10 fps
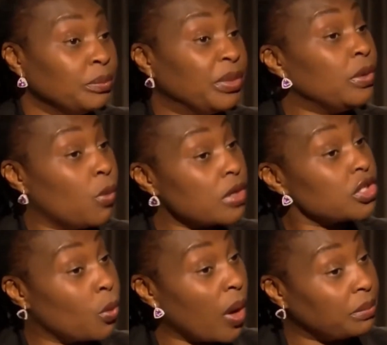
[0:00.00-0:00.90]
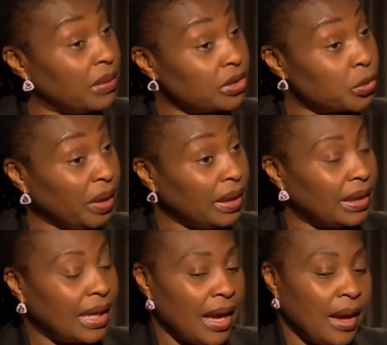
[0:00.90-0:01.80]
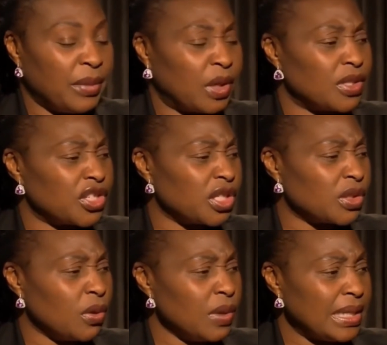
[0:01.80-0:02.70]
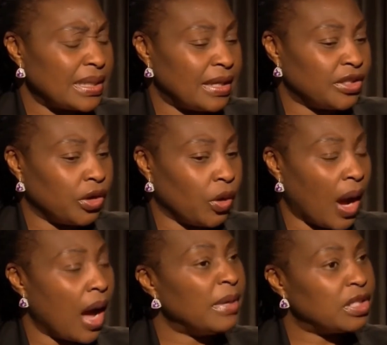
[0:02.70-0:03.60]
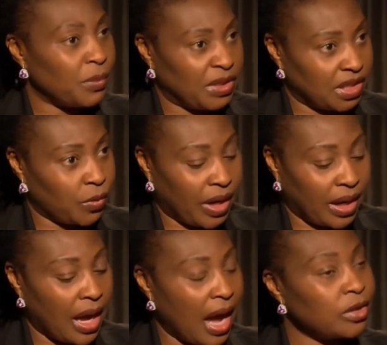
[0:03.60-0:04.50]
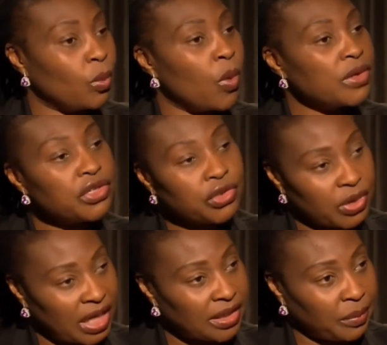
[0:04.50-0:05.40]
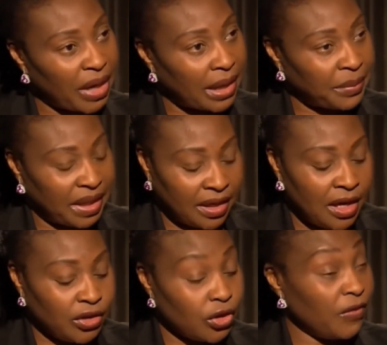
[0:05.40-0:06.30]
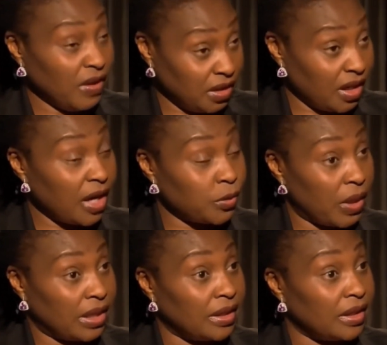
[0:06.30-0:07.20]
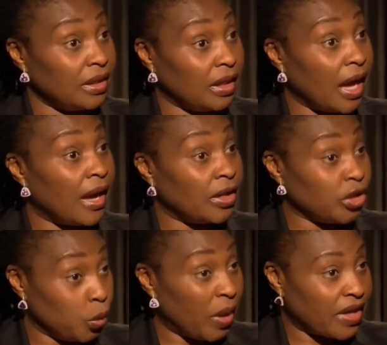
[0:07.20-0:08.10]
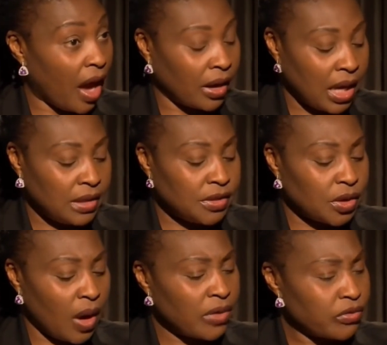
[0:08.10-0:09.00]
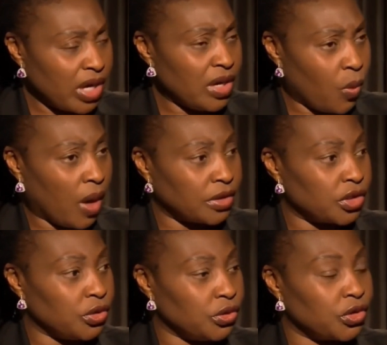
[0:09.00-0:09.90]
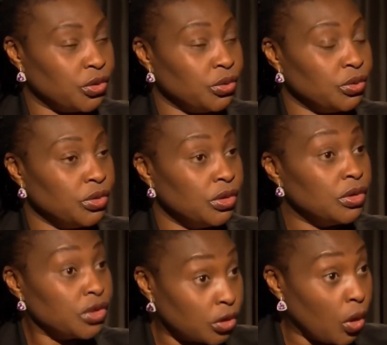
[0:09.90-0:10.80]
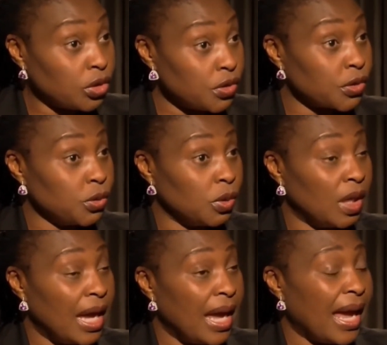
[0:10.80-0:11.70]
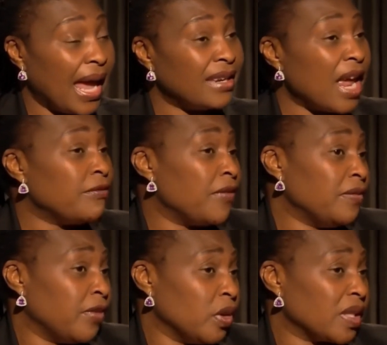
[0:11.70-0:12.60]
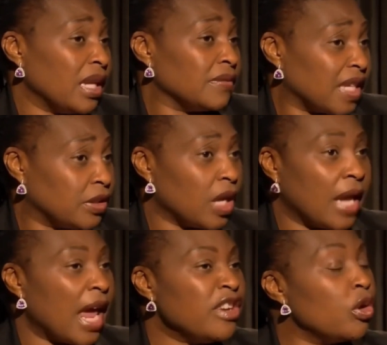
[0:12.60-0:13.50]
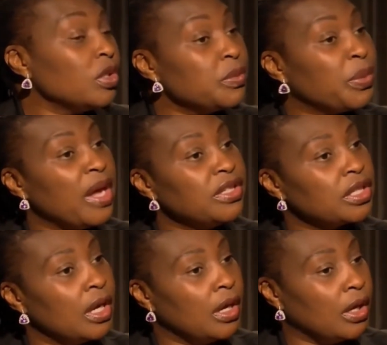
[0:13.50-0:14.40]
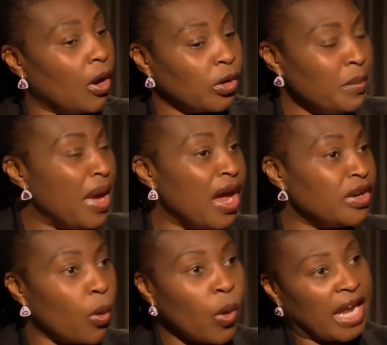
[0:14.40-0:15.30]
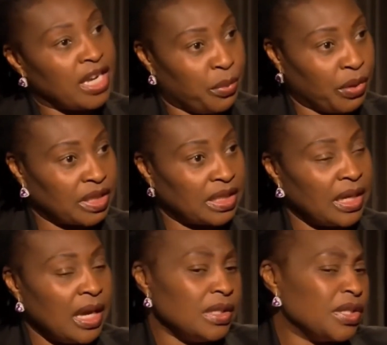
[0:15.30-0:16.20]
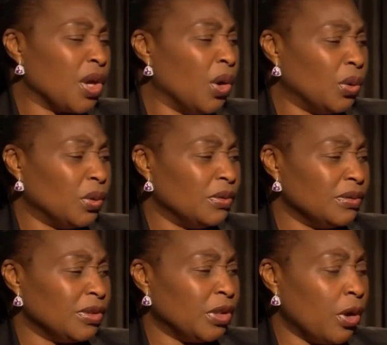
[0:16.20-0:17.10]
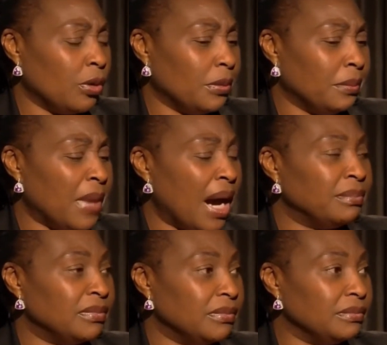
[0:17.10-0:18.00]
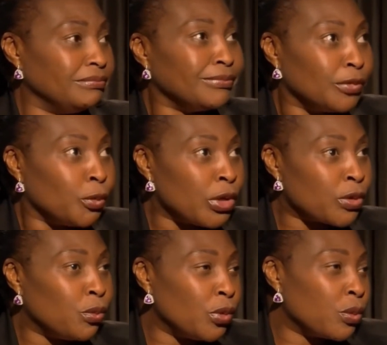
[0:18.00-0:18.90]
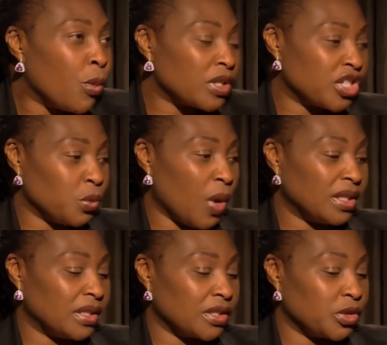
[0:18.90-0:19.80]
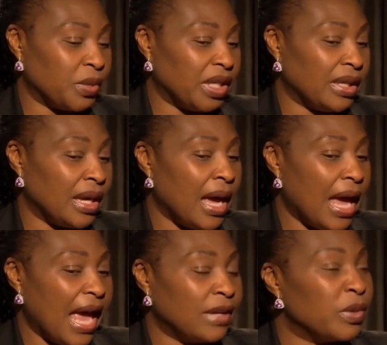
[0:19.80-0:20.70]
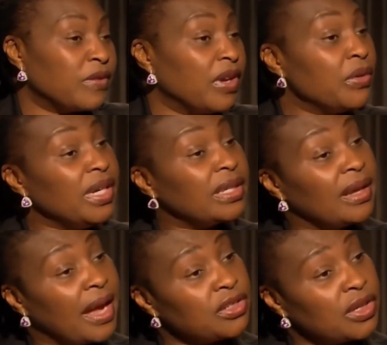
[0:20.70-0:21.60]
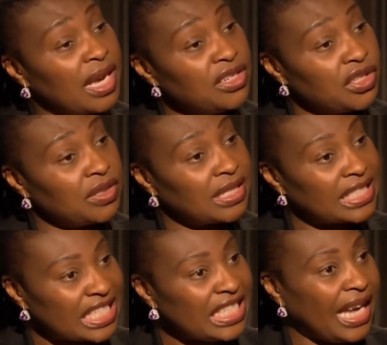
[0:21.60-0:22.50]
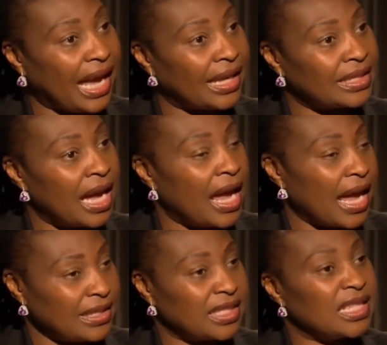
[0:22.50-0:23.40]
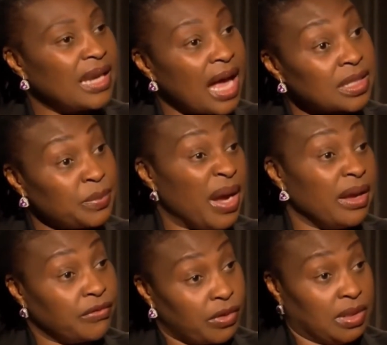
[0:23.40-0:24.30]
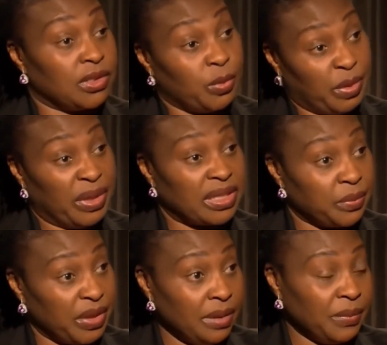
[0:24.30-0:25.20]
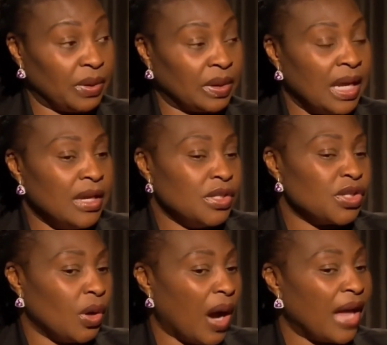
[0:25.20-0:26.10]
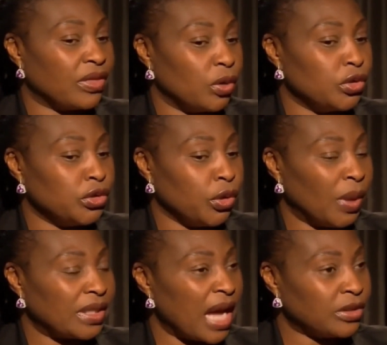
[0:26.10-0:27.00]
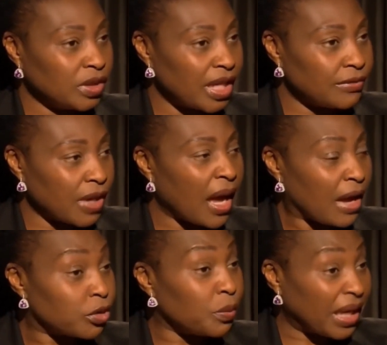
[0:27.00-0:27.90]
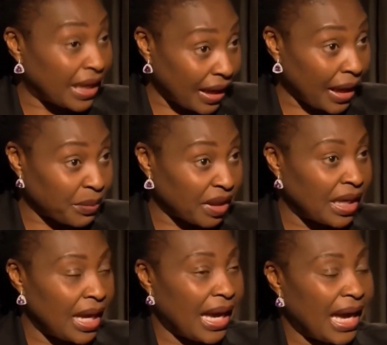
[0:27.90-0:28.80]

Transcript: I'll be what you want me to be. Because she's always said, you know, I'm a domestic worker. I don't want you to end up like me. Your father died when you were young. So I really want you to go to school and fend for yourselves and not depend on men or anybody. So, you know, mom, with what she wanted us to be and with very little education that she had and still aspired for us to be better people. So I thought, you know what, I have to make her happy.